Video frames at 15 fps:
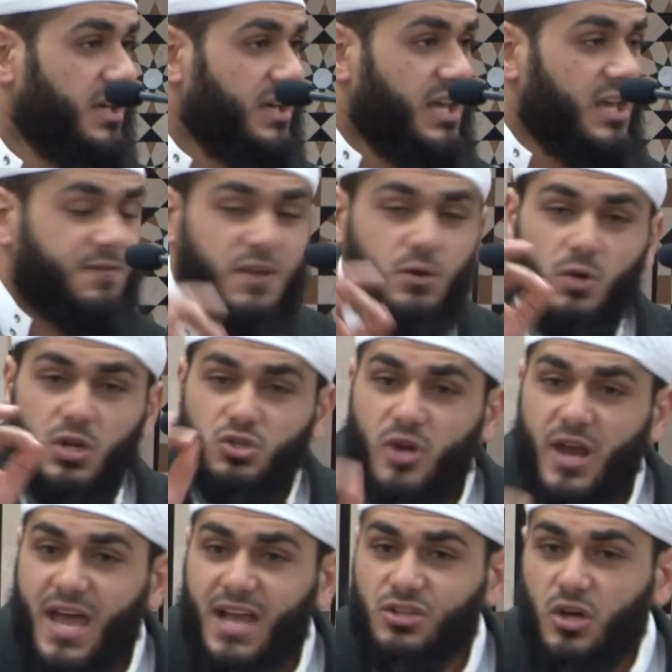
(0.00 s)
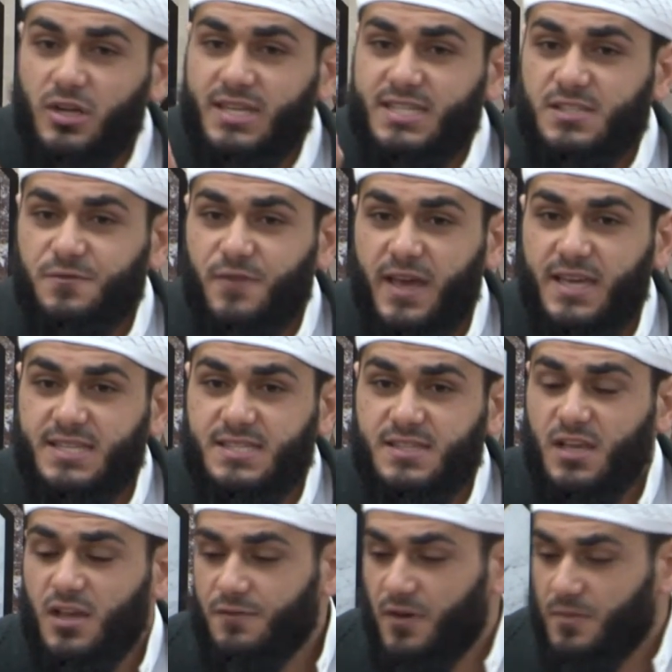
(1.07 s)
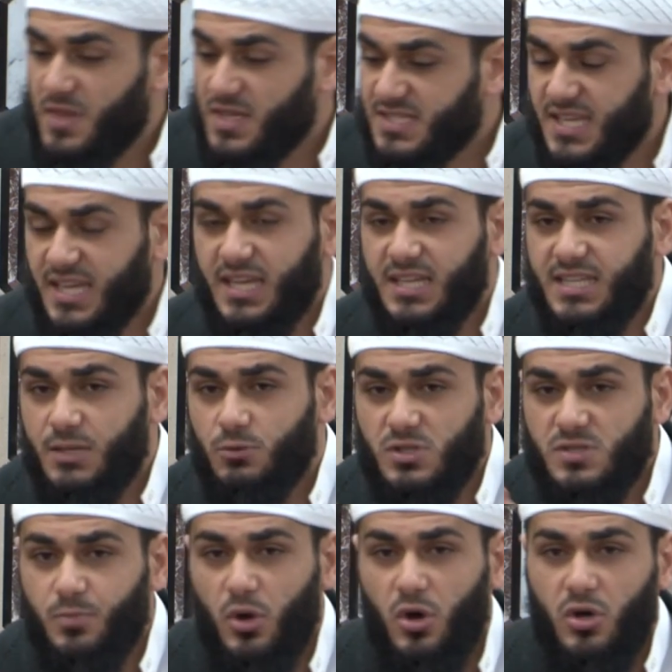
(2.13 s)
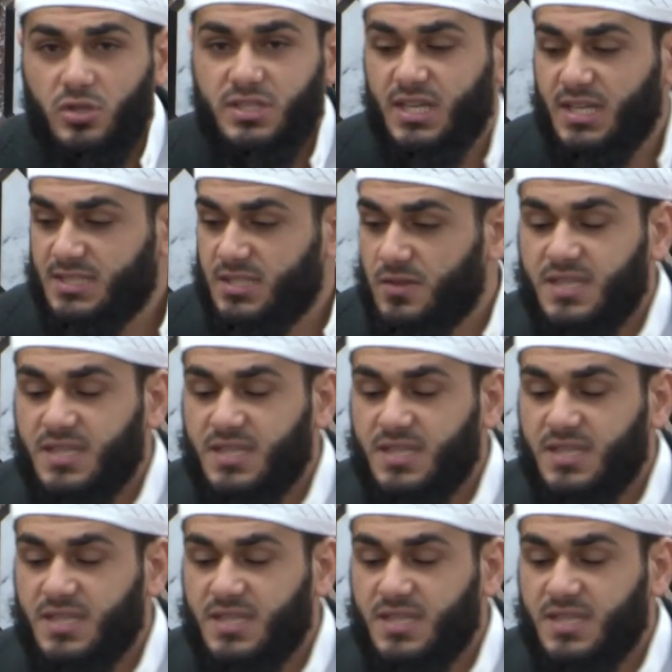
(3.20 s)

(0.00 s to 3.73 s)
If he were dragged on his face from the second he was born till the